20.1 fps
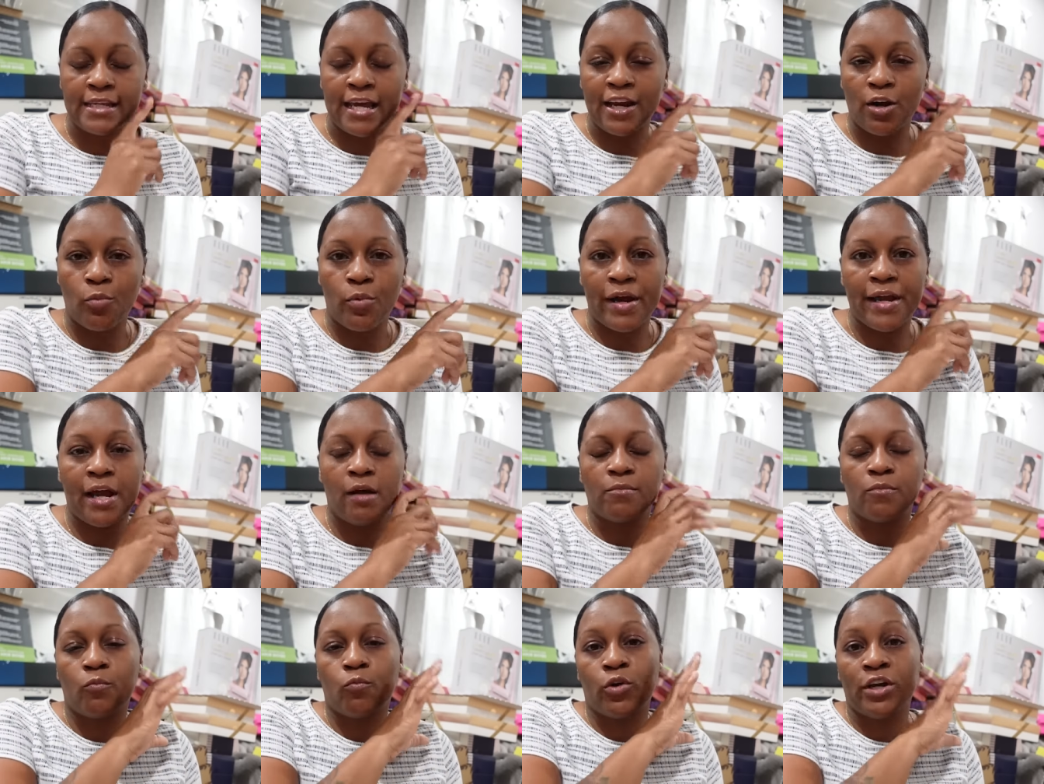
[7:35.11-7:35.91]
And the way
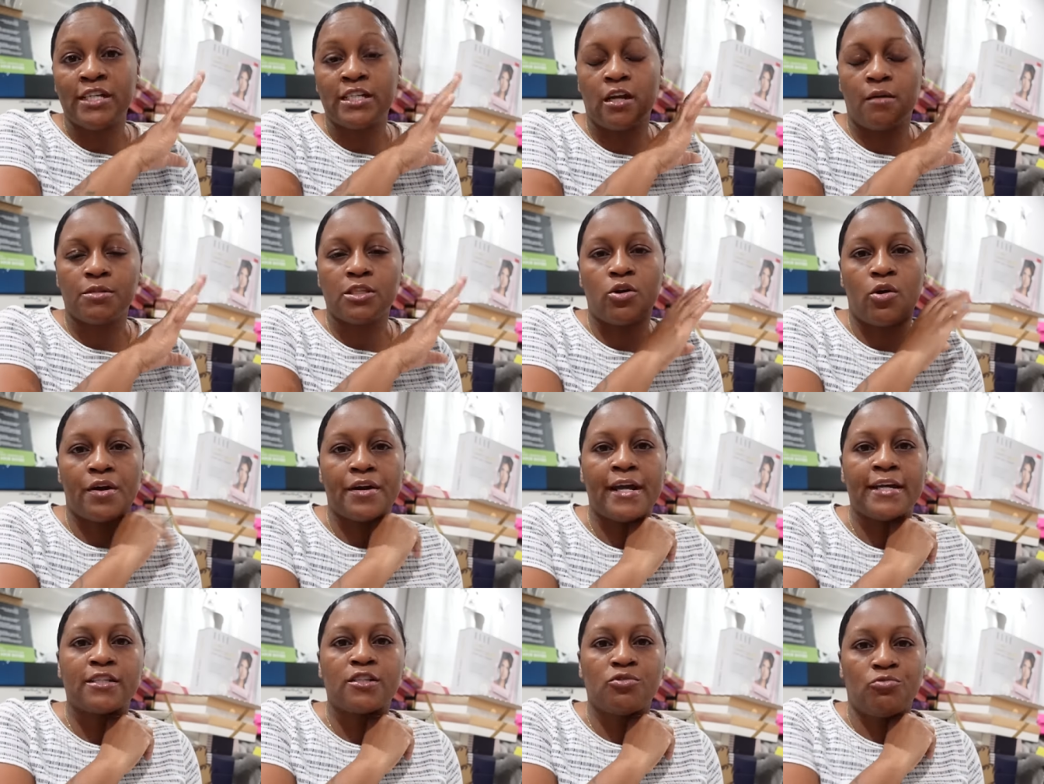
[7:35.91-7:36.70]
I'm reason I'm
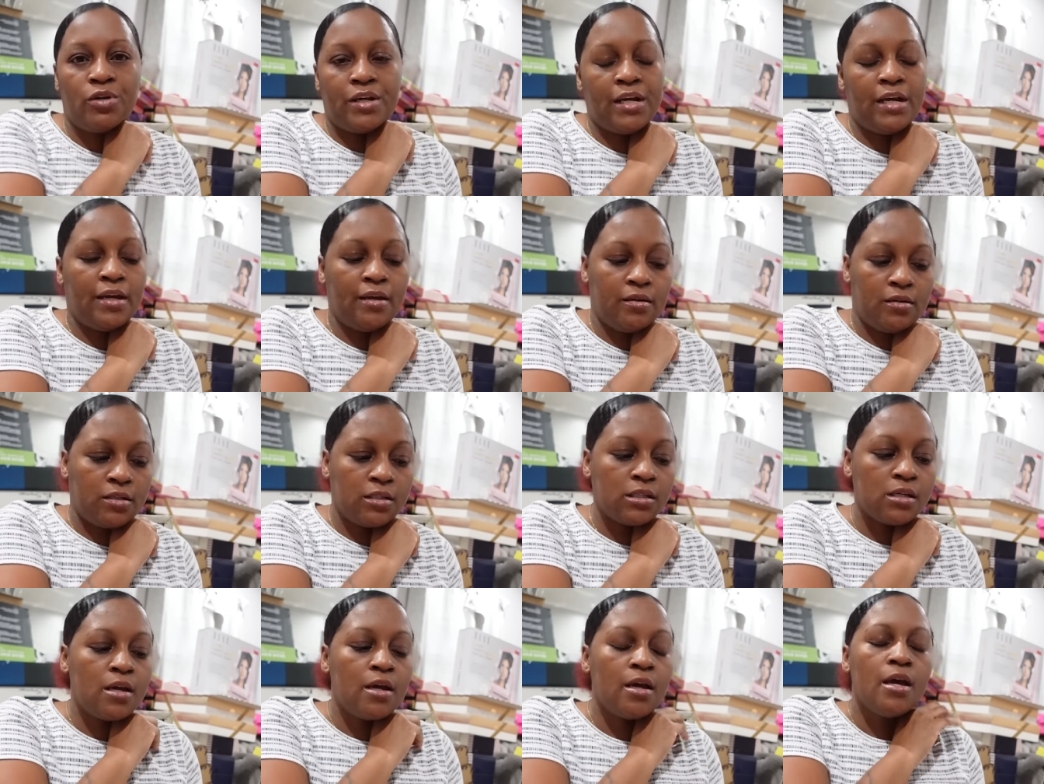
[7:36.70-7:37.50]
starting at 20
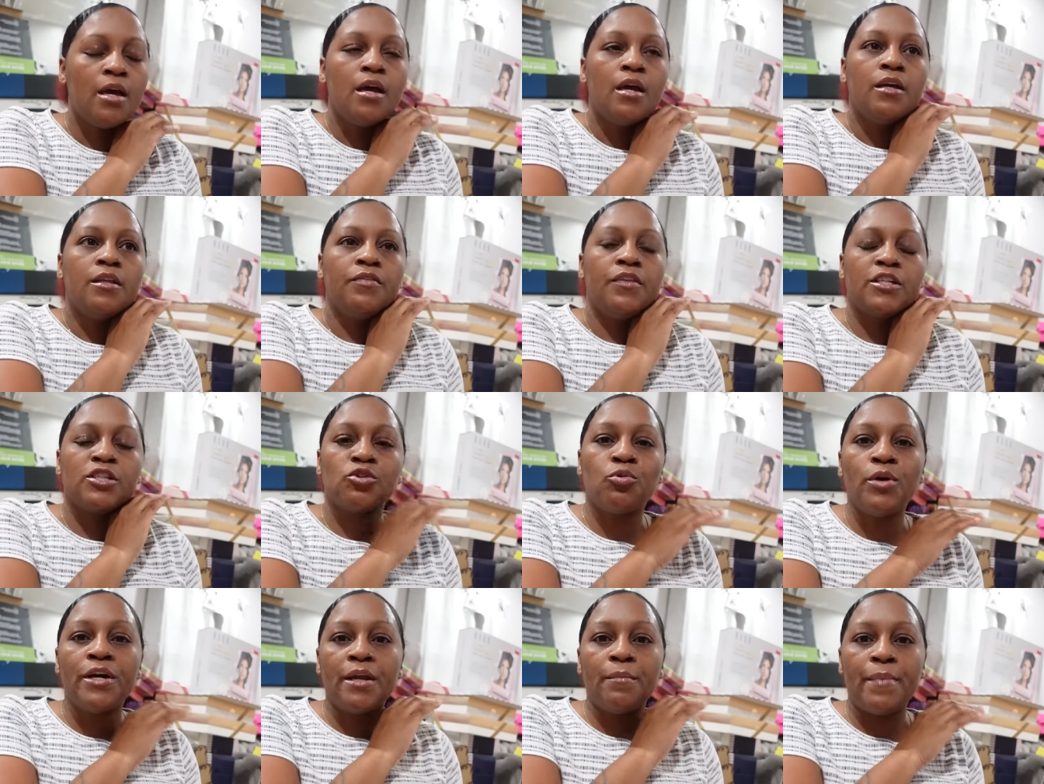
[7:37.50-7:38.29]
is the
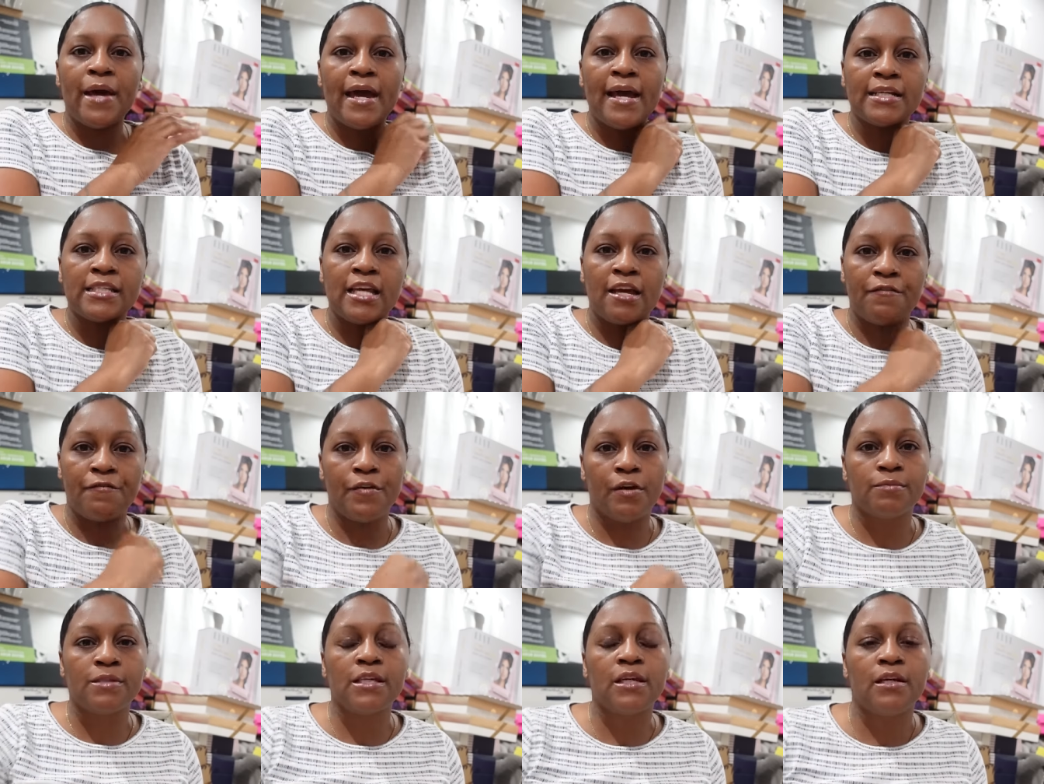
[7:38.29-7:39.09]
20 bags at
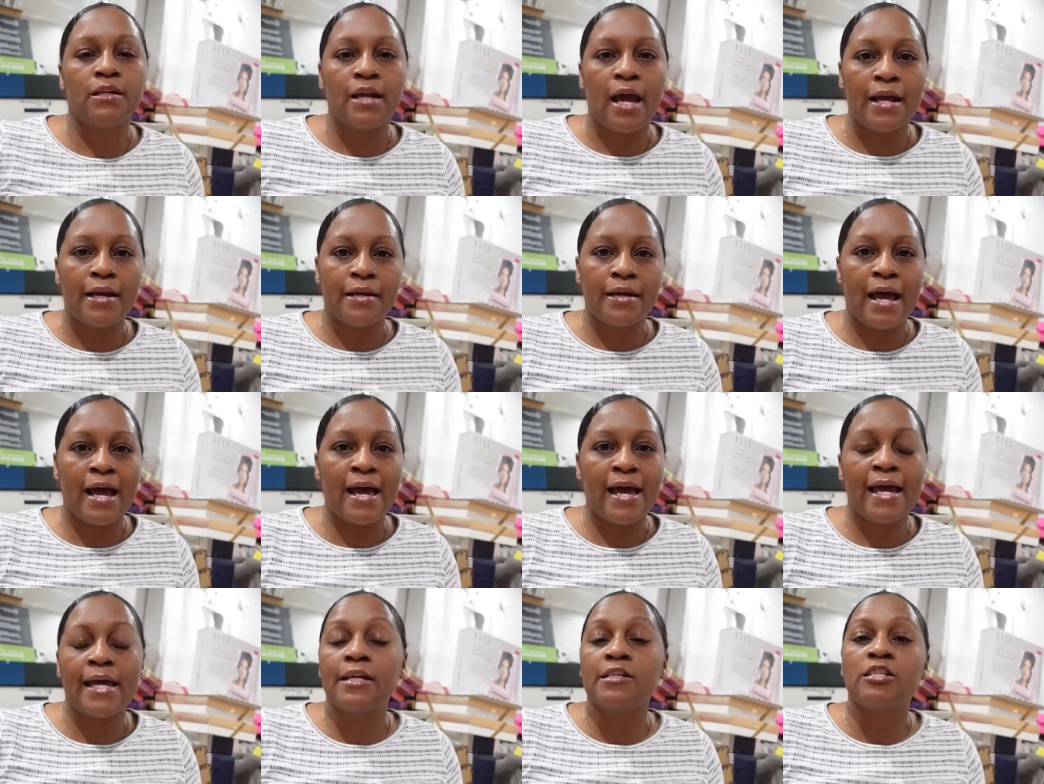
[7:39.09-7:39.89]

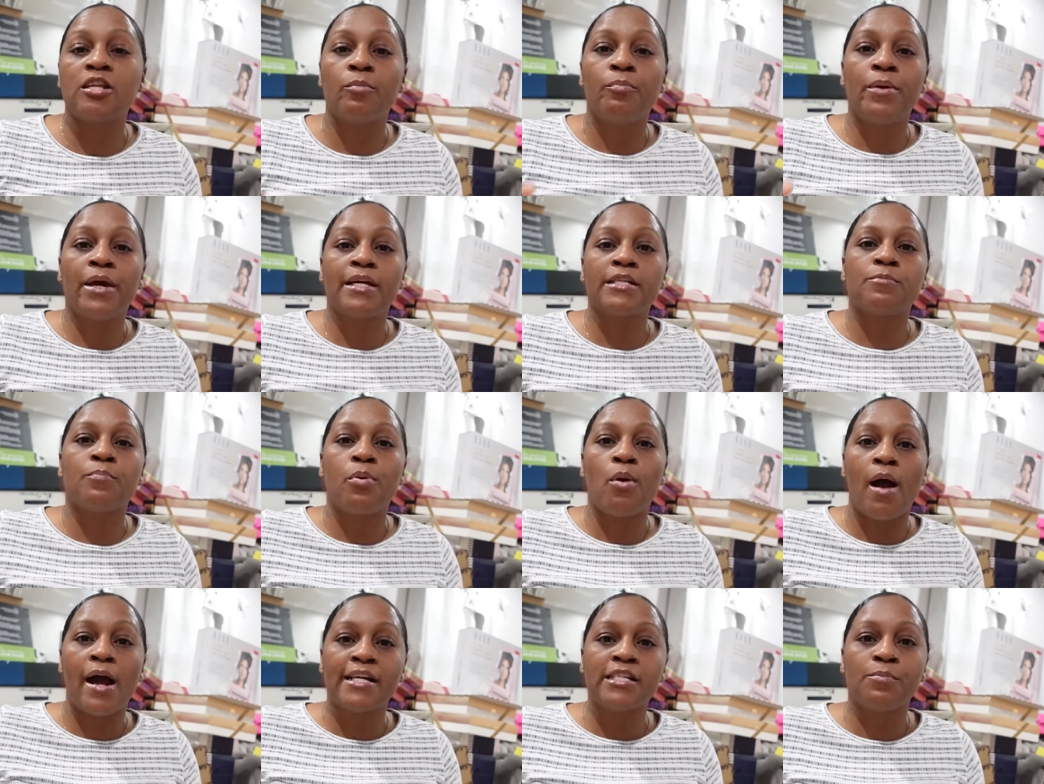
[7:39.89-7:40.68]
$15.99 is the best
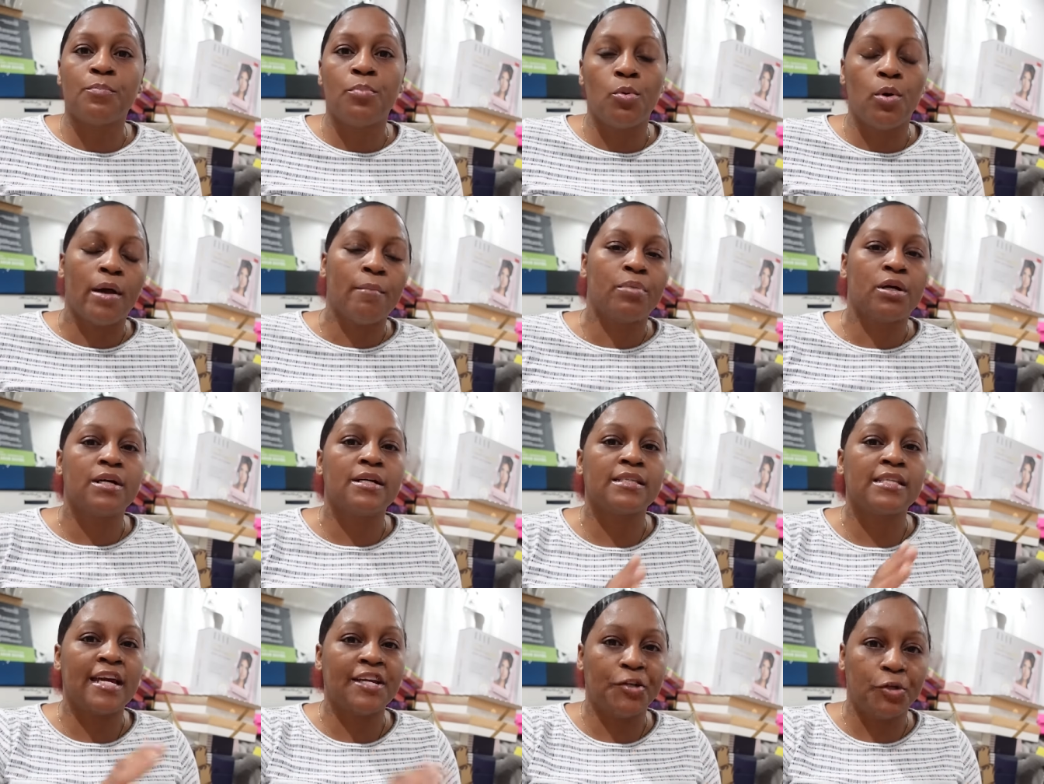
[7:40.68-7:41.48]
price point
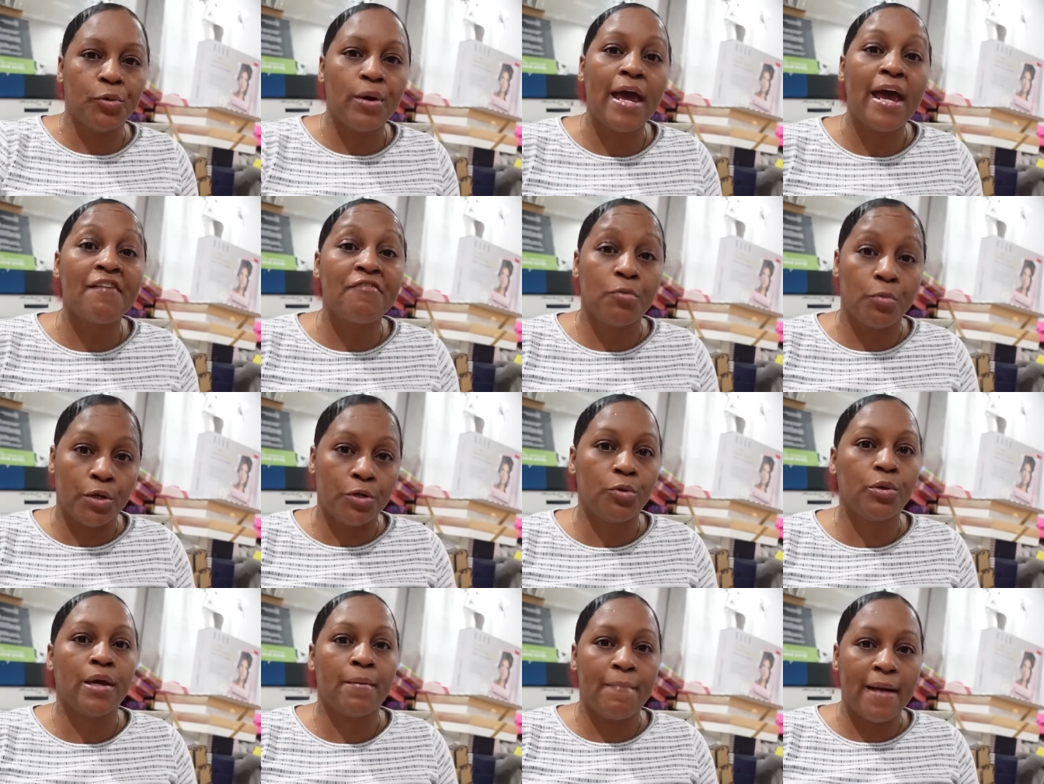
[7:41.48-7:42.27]
because they do have it where
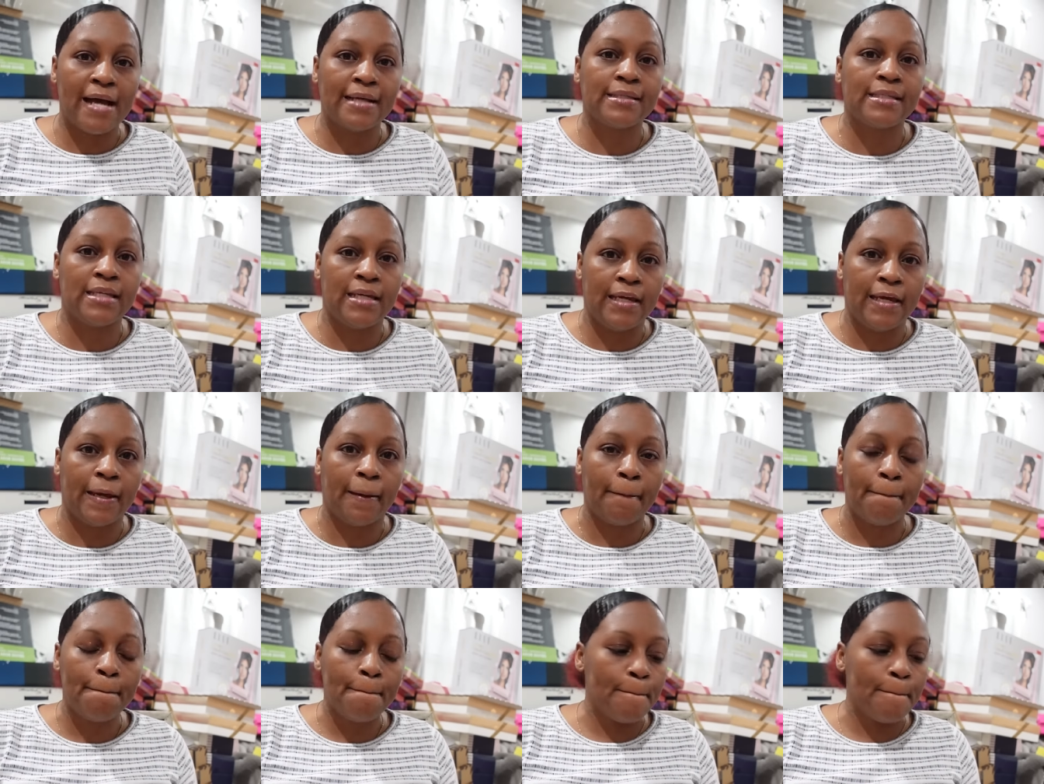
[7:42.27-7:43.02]
you can buy 10.